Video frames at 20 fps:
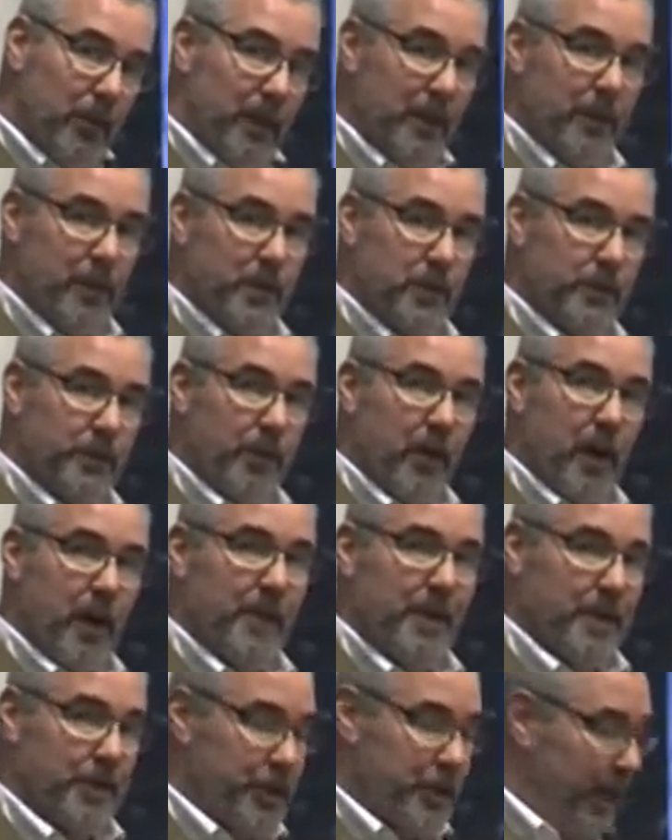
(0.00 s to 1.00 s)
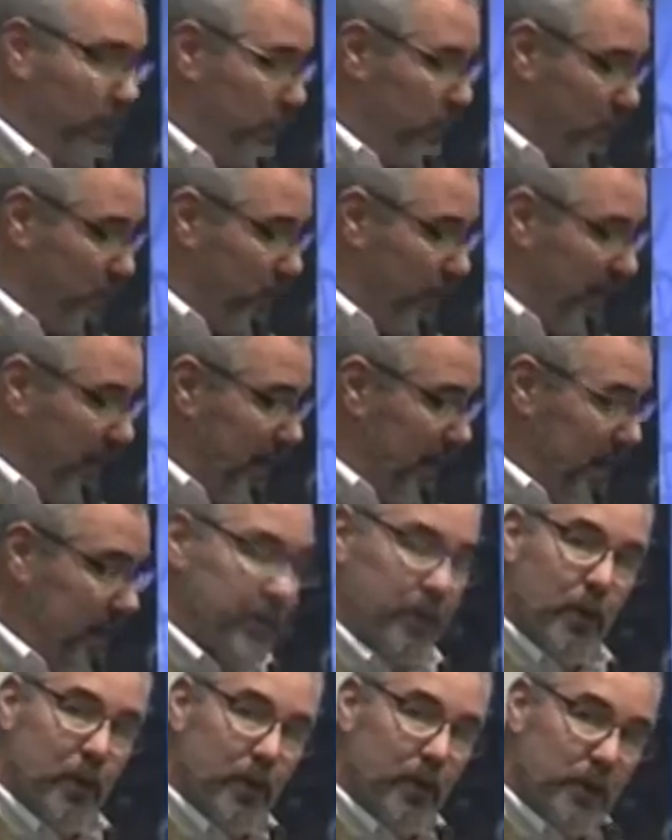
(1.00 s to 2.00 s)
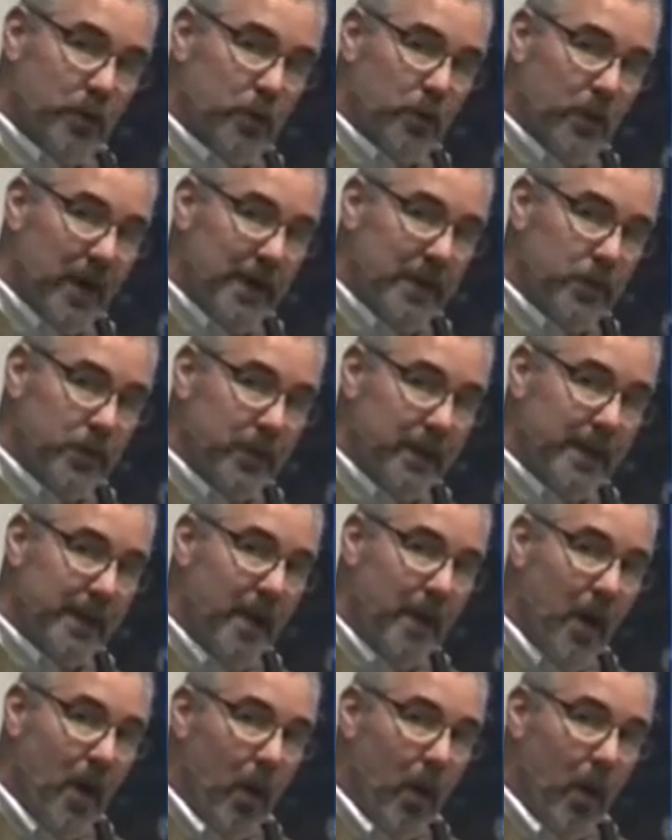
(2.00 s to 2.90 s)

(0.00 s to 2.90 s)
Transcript: whether it's from a shared drive or a directory